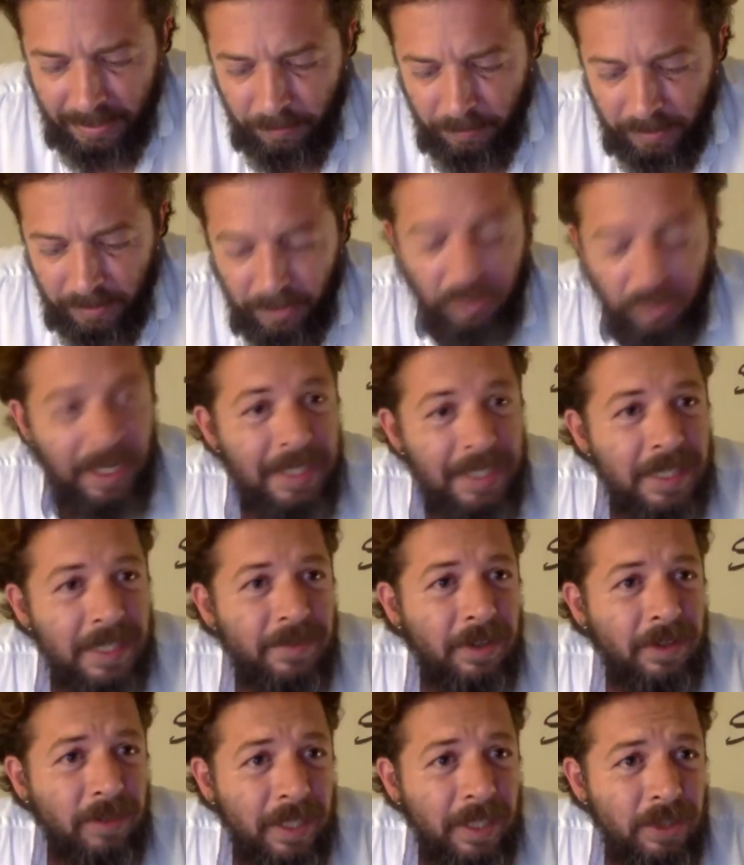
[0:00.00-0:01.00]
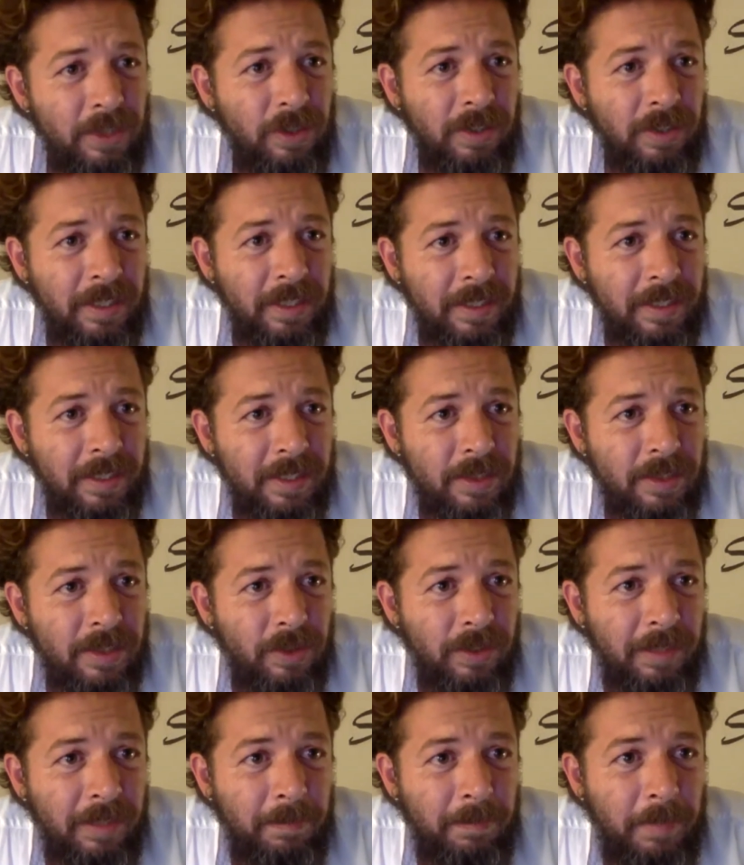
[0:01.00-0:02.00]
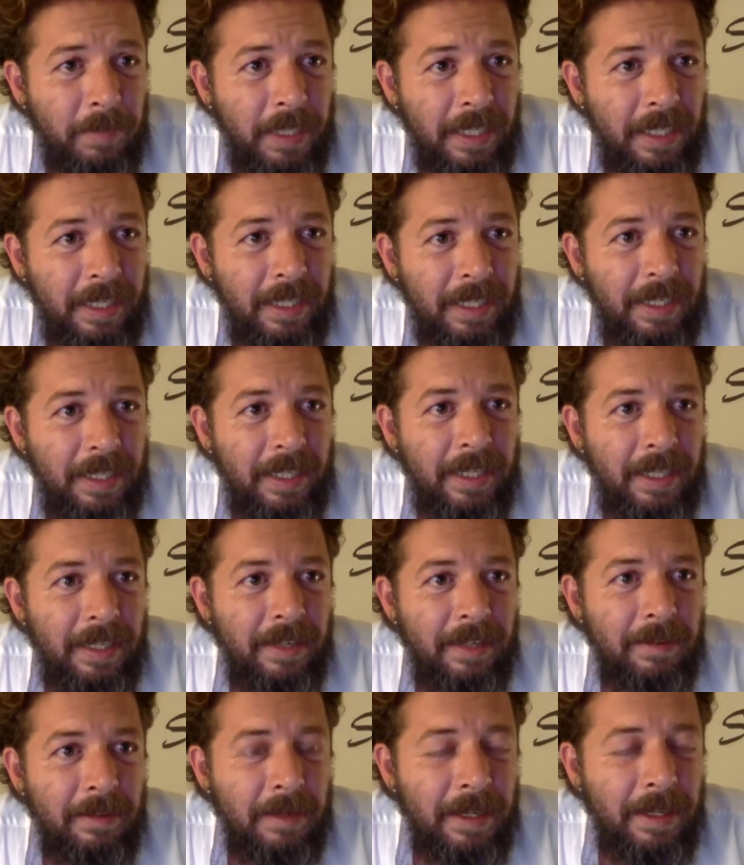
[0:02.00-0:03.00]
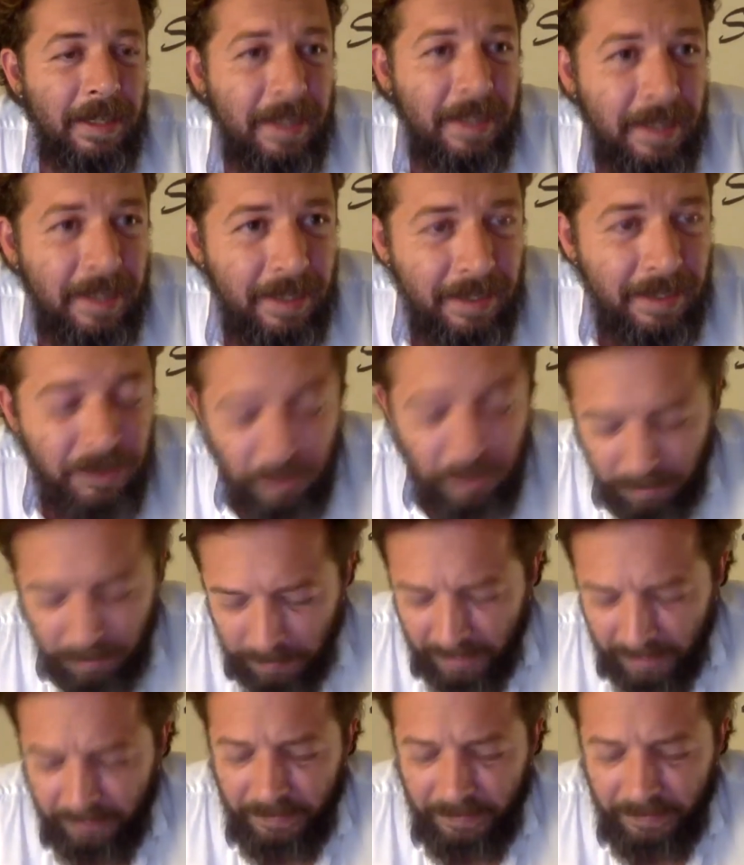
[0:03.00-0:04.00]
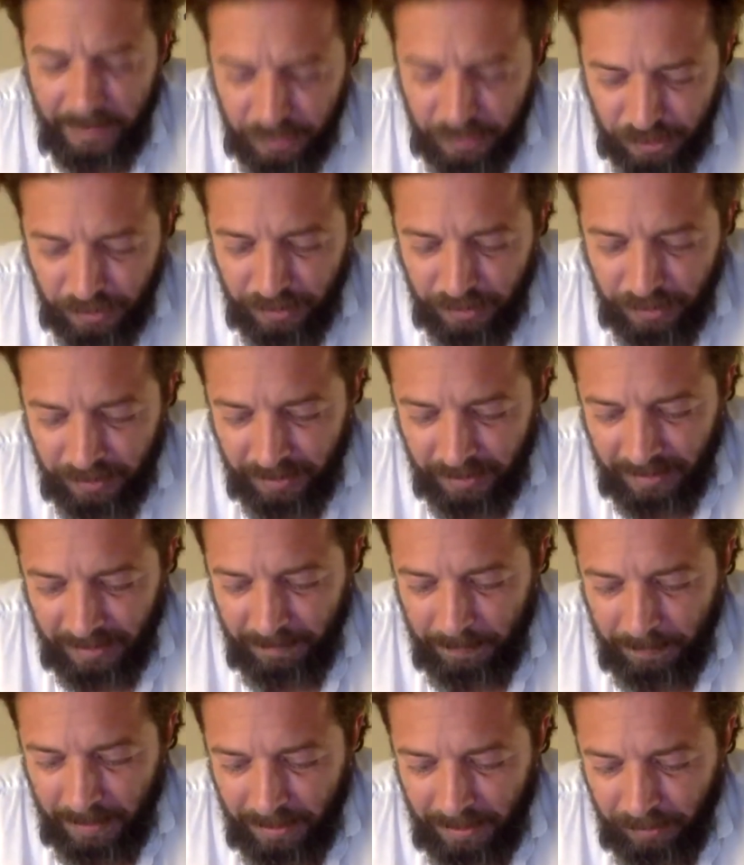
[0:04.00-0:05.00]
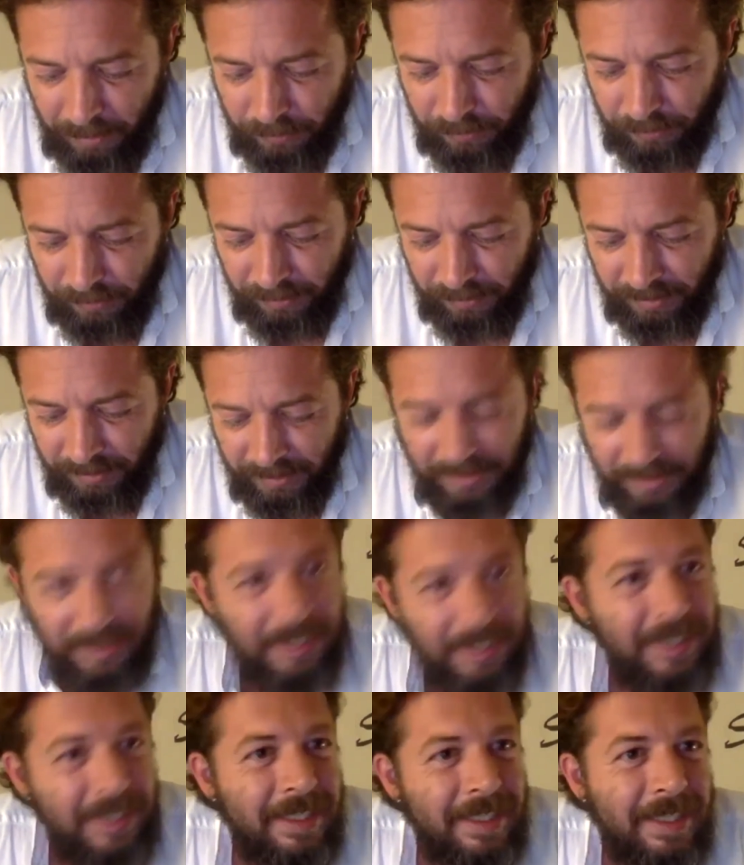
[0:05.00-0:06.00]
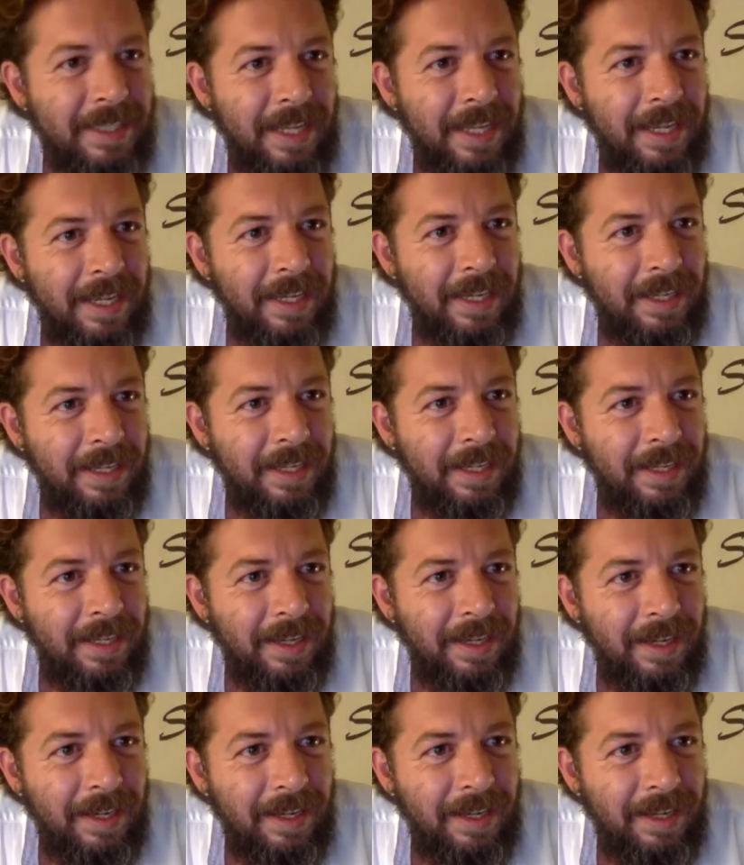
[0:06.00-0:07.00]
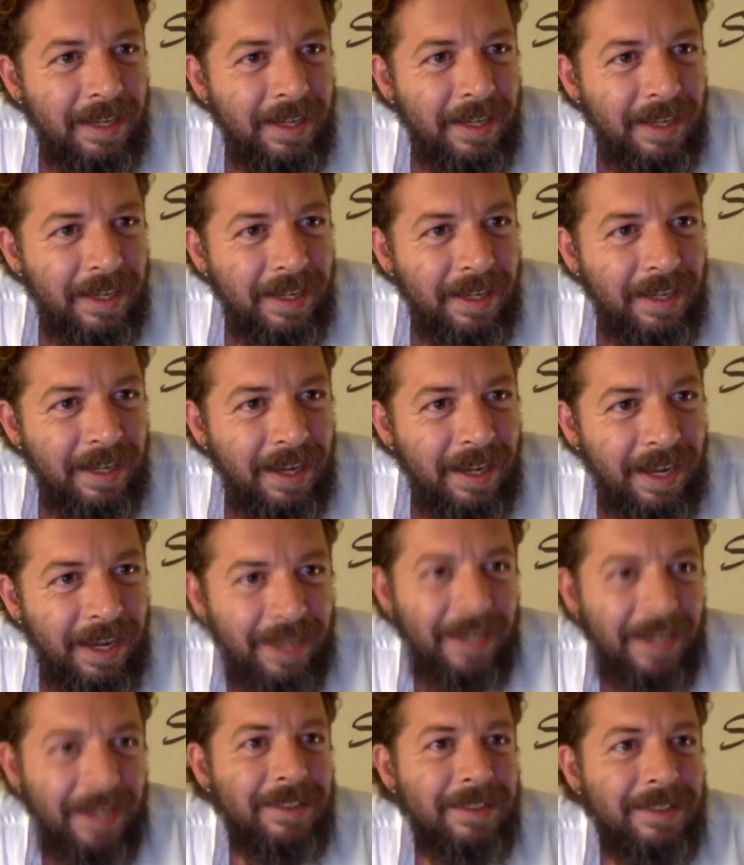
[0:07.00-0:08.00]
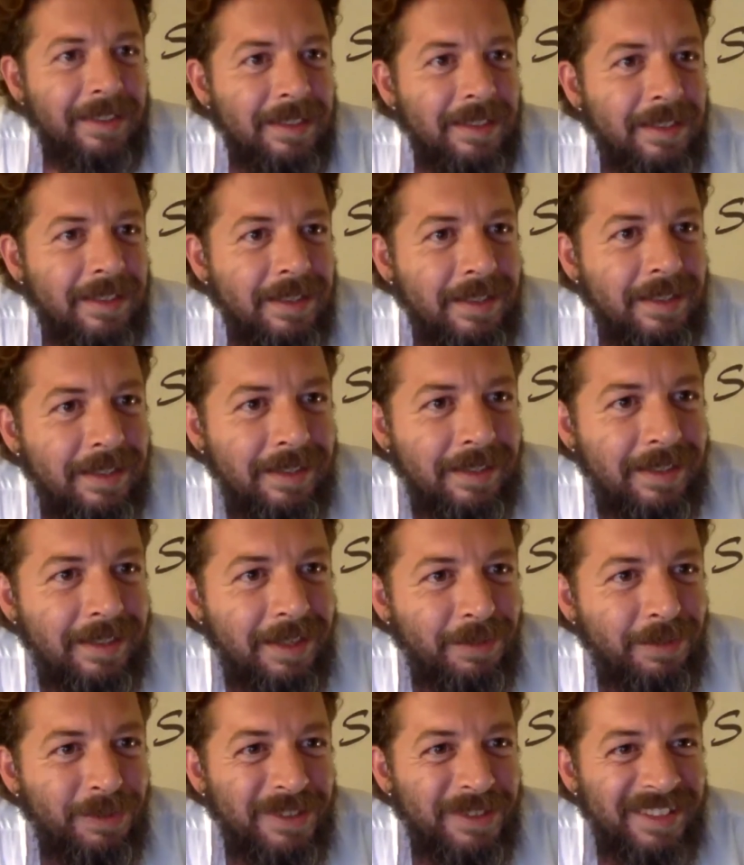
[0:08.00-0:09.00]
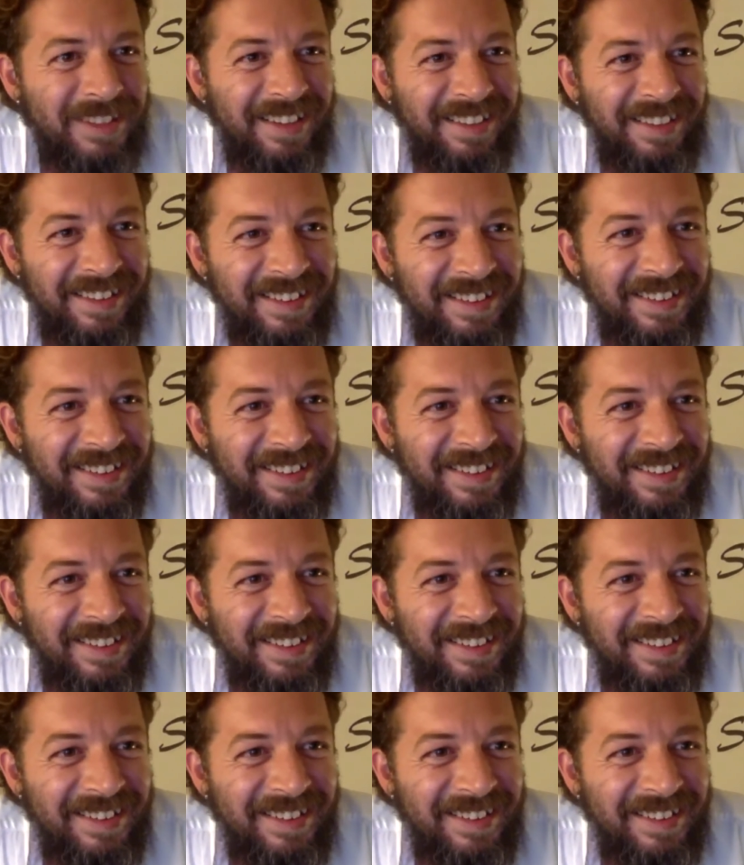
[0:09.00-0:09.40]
Onassis Foundation, and it's gonna be a feature about let's say islands, and I will stay there.